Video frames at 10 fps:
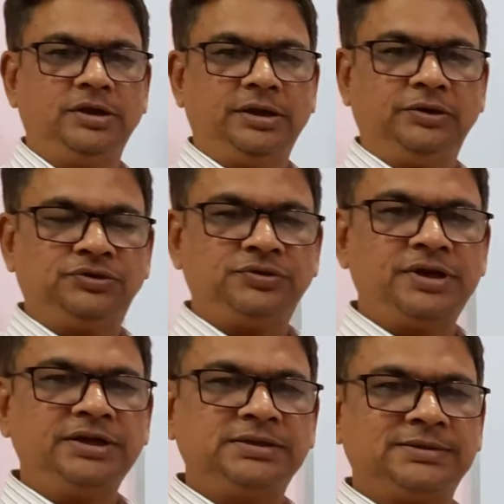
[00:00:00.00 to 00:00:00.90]
Hello
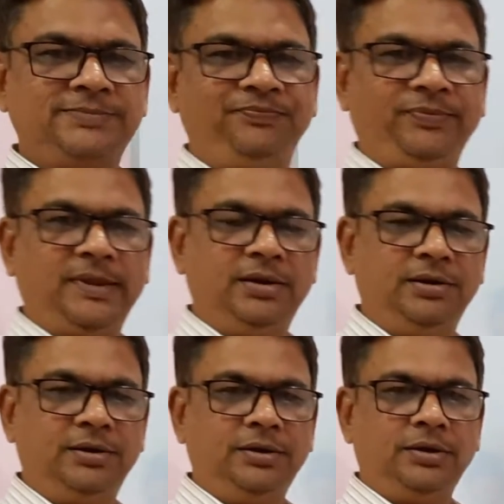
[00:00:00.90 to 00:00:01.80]
students,
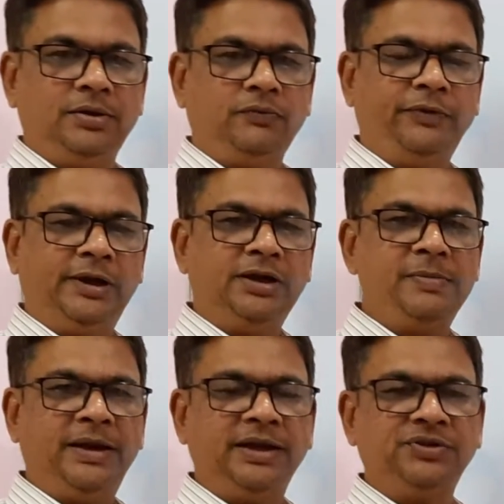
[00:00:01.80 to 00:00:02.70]
welcome
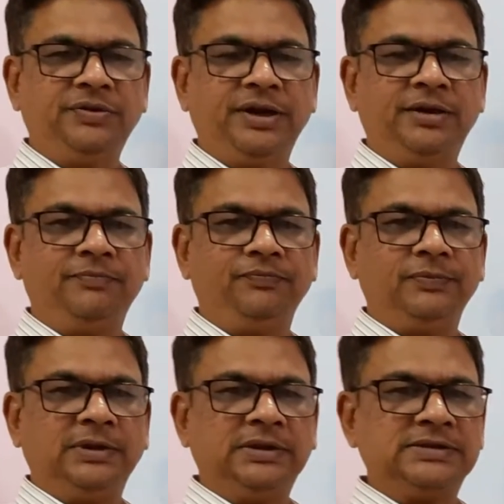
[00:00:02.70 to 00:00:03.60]
at Educare.
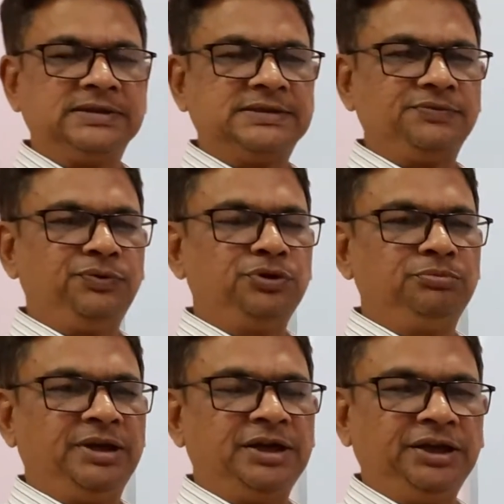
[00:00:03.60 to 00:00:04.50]
This is
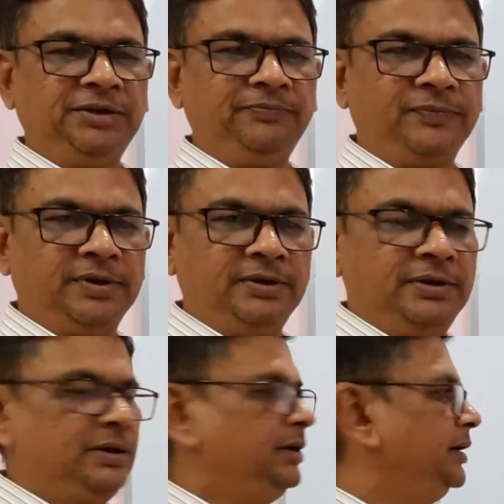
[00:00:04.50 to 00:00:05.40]
Bihani,
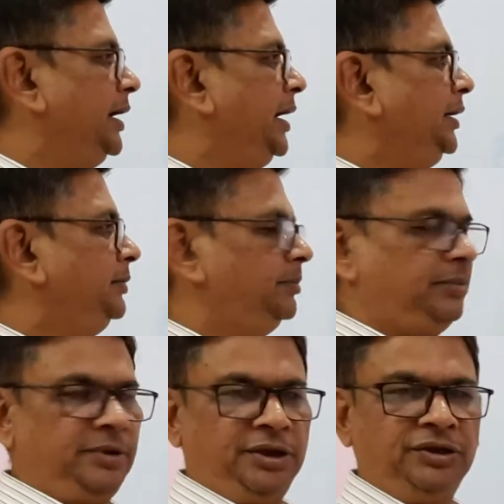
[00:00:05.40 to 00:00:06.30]
and
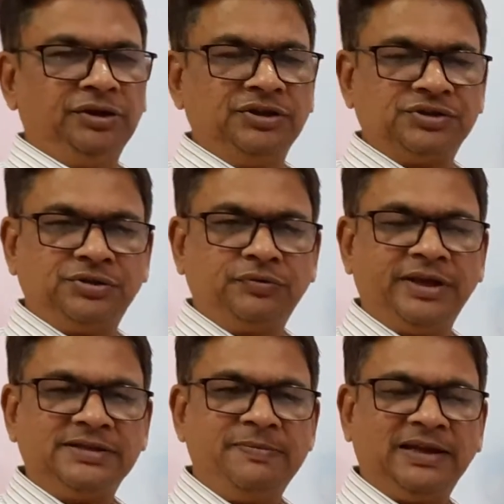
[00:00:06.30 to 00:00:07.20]
in this
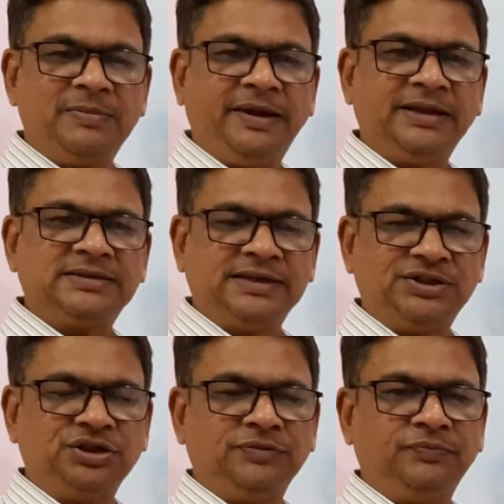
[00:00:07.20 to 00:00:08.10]
today's mathematics
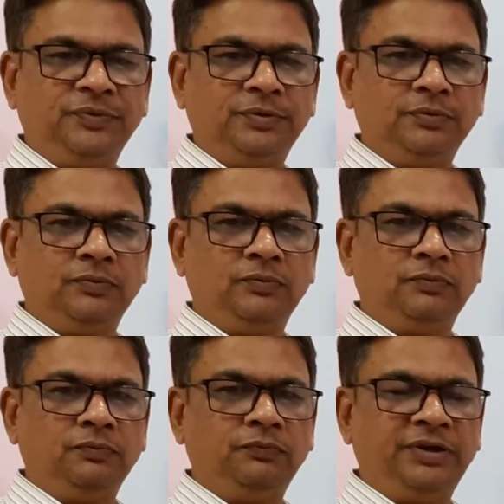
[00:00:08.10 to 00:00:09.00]
session
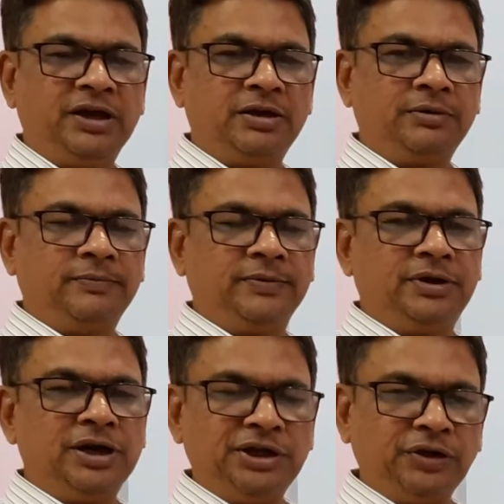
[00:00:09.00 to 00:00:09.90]
we are
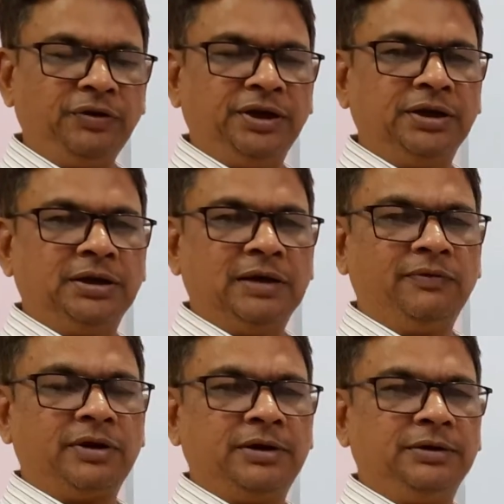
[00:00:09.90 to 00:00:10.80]
continuing
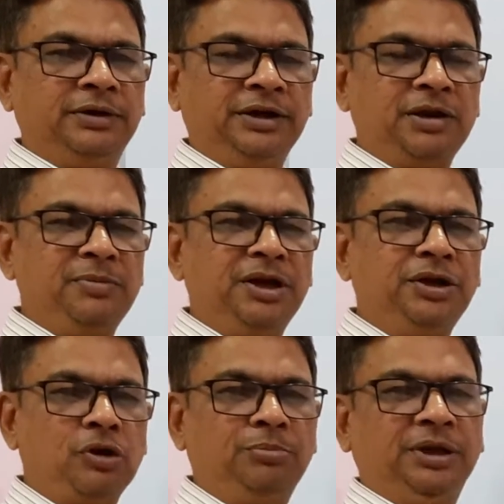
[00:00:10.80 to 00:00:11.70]
our
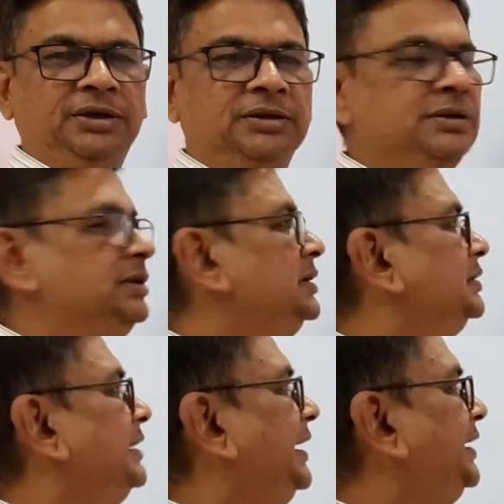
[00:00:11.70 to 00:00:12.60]
determinant topic,
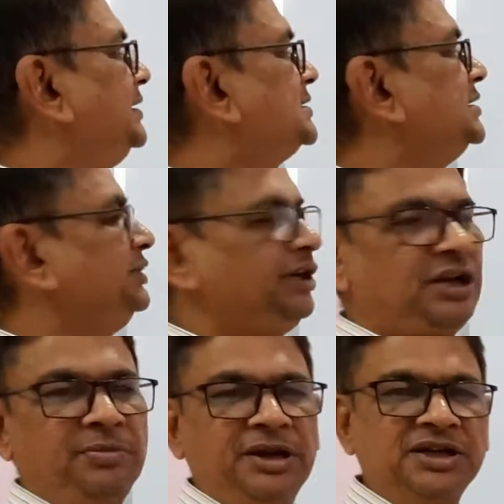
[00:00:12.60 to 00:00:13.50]
that is
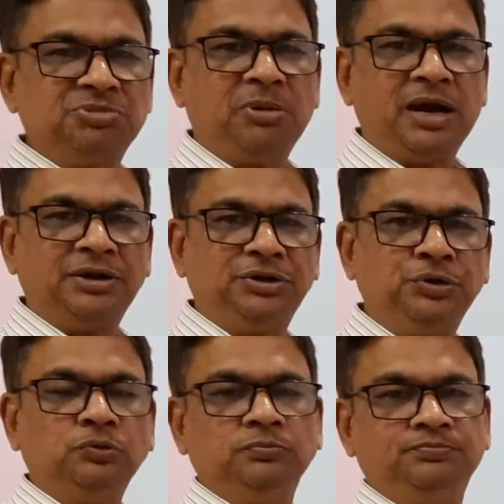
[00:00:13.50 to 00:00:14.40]
determinants part
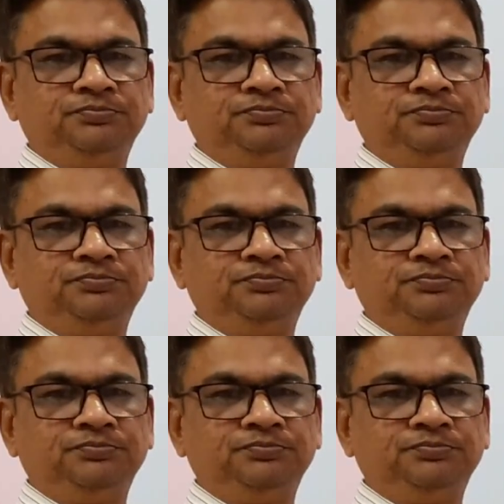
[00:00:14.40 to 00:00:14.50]
2.